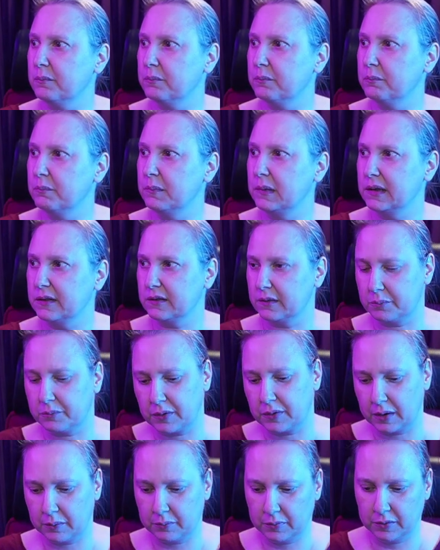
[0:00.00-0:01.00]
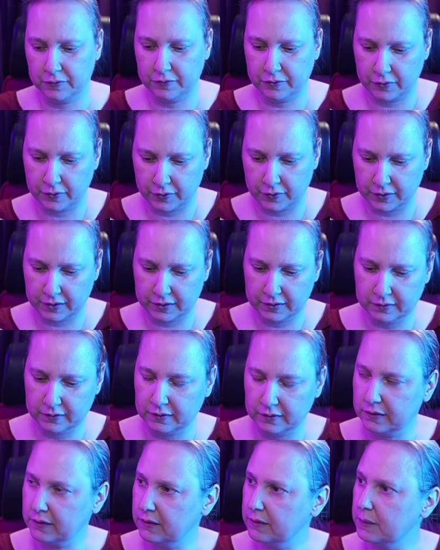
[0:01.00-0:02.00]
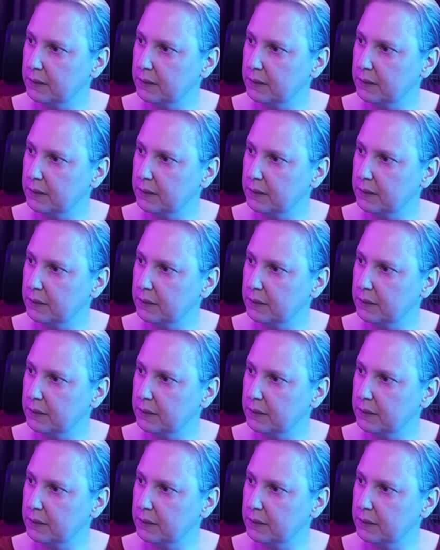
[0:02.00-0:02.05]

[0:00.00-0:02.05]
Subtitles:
makes a problem for this.